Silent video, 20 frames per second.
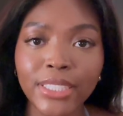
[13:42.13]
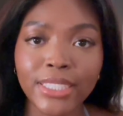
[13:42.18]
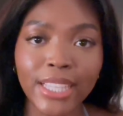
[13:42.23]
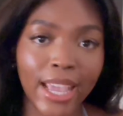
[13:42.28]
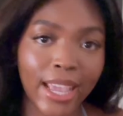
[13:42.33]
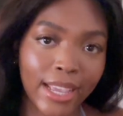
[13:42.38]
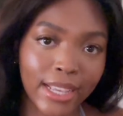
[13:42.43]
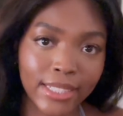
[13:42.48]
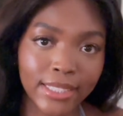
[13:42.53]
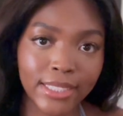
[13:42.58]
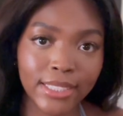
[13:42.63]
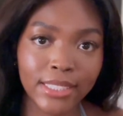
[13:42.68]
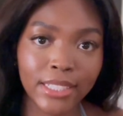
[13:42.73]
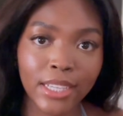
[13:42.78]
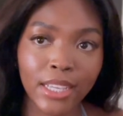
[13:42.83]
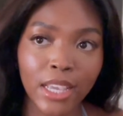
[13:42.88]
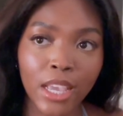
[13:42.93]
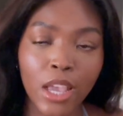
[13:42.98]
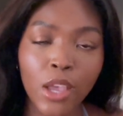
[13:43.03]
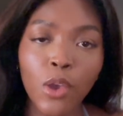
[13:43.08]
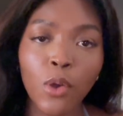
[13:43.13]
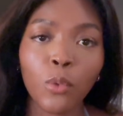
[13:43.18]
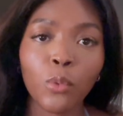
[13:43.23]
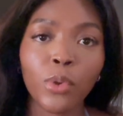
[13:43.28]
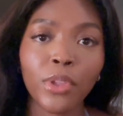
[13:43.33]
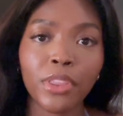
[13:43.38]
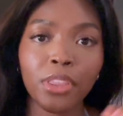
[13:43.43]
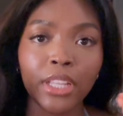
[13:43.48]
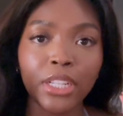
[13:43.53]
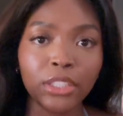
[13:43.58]
takes
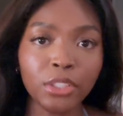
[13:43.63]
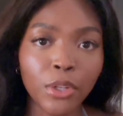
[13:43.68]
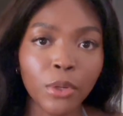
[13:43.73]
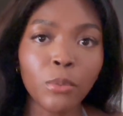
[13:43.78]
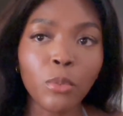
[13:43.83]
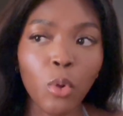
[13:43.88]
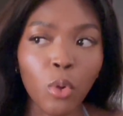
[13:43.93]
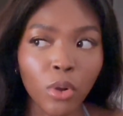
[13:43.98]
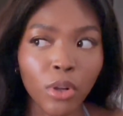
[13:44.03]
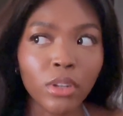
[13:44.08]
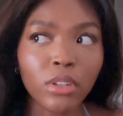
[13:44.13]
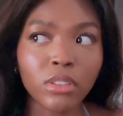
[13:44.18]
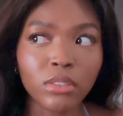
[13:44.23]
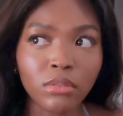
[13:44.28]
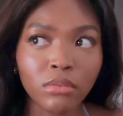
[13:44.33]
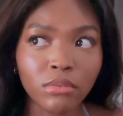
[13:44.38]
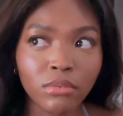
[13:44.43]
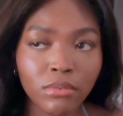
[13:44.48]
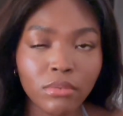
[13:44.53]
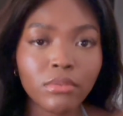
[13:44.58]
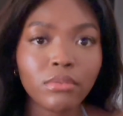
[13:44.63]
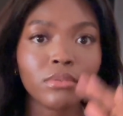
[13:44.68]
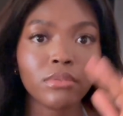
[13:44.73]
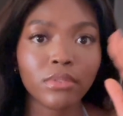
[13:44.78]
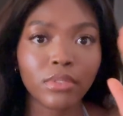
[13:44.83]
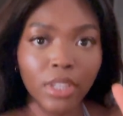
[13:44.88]
within your moral,